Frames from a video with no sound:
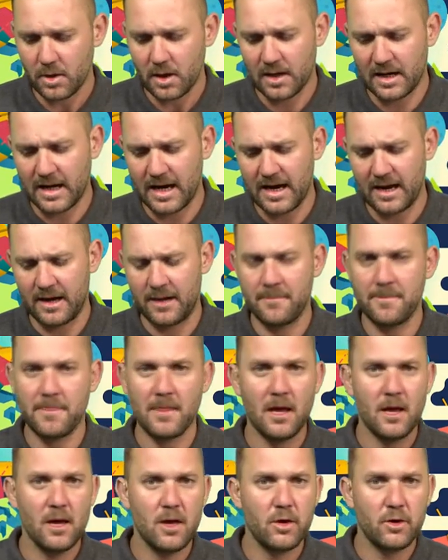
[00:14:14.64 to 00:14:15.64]
Okay,
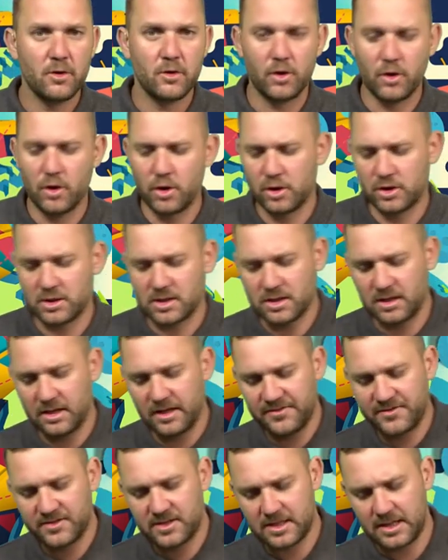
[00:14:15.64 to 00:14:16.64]
use
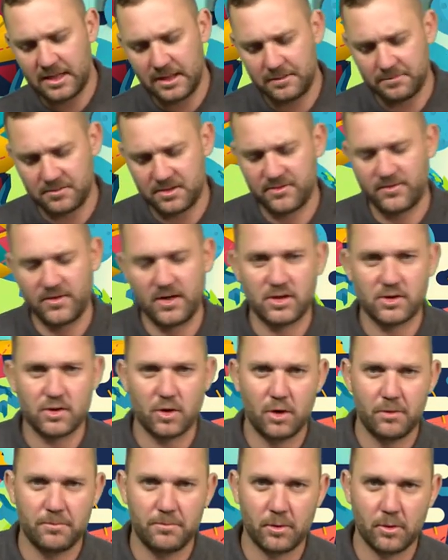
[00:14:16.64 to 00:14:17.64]
lift schemes, for
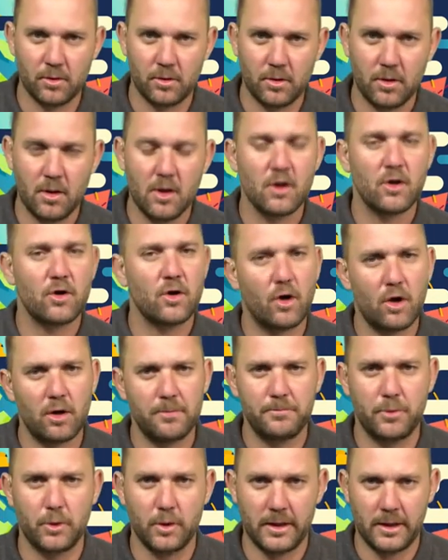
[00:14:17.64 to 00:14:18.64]
example.
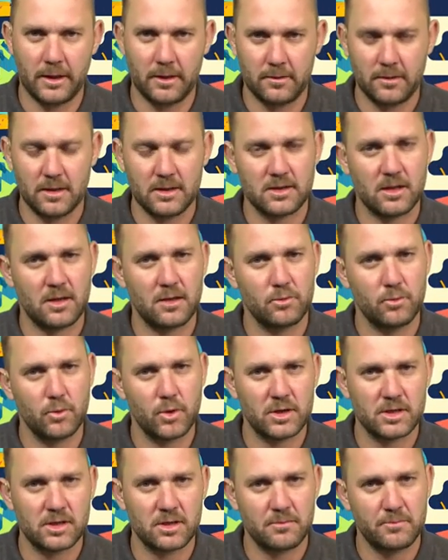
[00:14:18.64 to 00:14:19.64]
Carpooling, that's how it
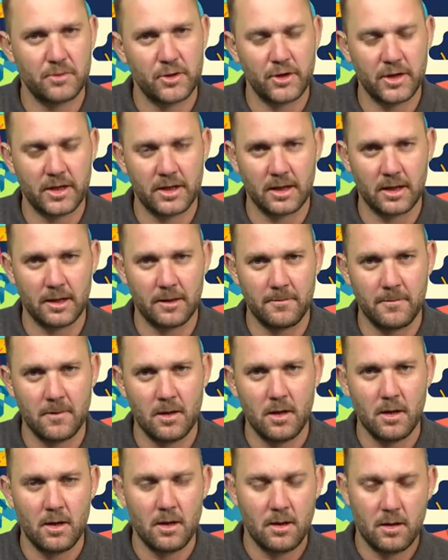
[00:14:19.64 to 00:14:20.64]
works in America.
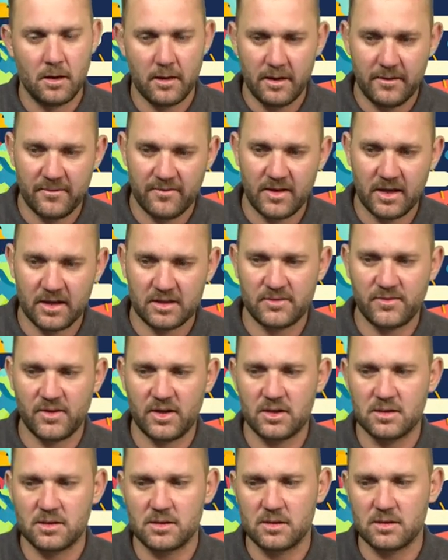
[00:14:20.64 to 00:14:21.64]
If, let's for
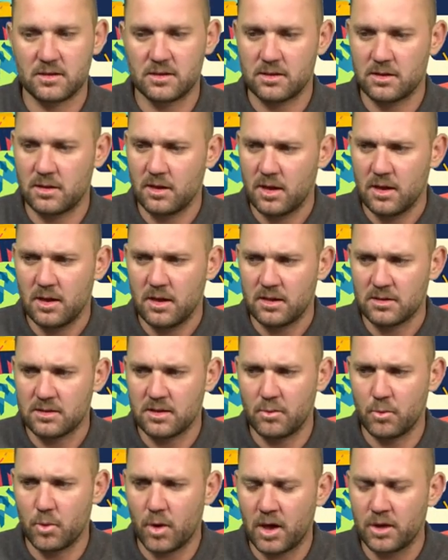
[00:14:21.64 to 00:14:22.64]
instance,
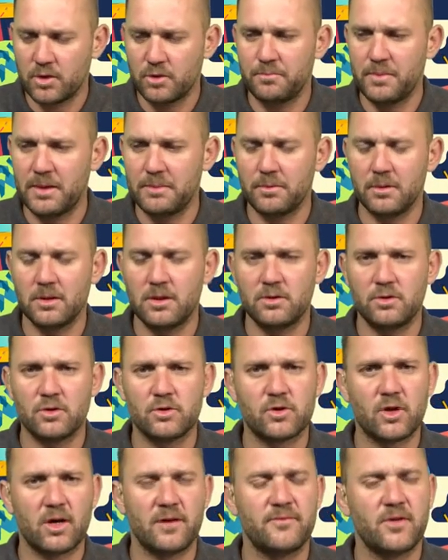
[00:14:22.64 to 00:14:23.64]
so why do people need to
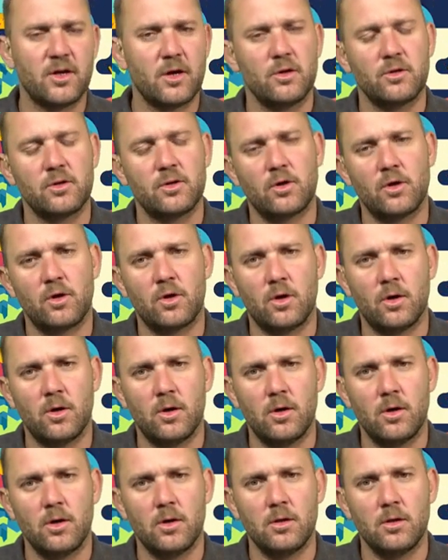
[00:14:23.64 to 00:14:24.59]
drive their own car?